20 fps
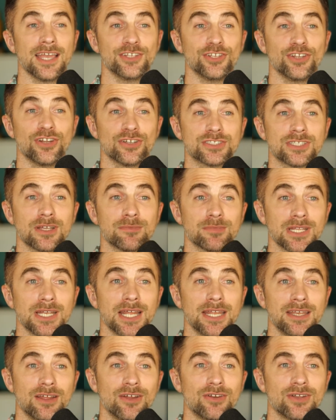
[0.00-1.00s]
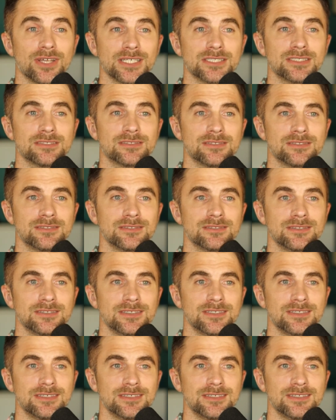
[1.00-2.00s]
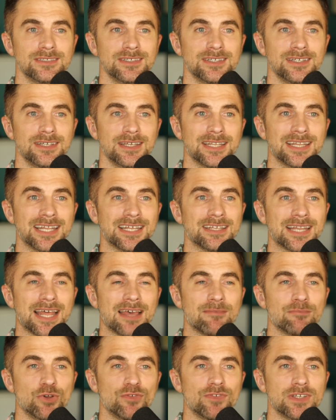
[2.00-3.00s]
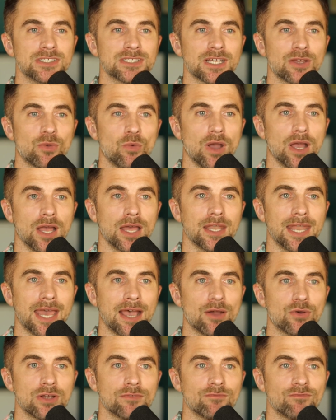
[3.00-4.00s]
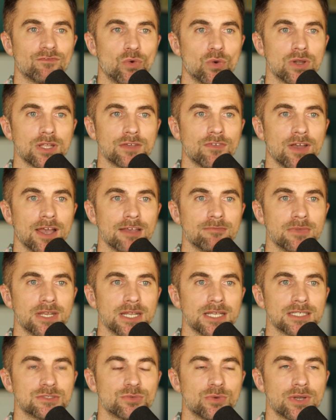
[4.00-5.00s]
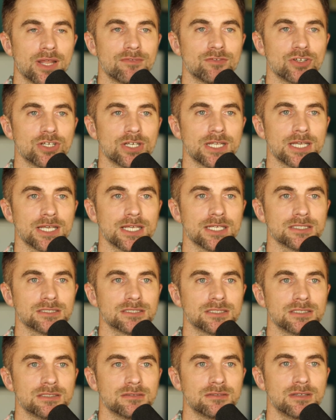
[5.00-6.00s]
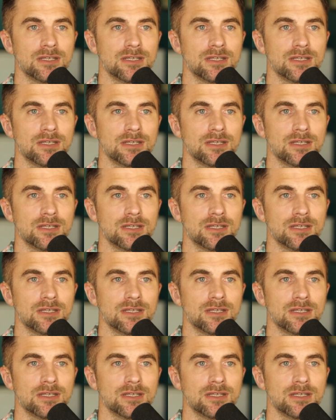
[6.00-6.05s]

And you know something I noticed? That movie is like, what, an hour and 45 minutes, whatever it is.